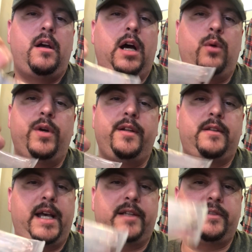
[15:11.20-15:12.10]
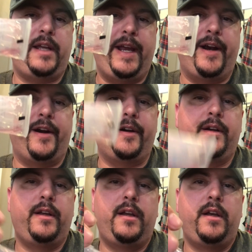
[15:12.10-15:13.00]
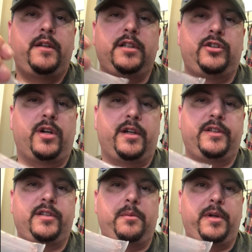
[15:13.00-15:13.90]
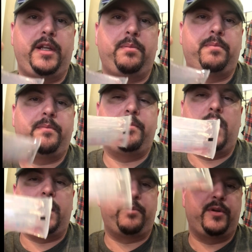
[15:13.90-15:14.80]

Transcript: I wouldn't test air to charge somebody on a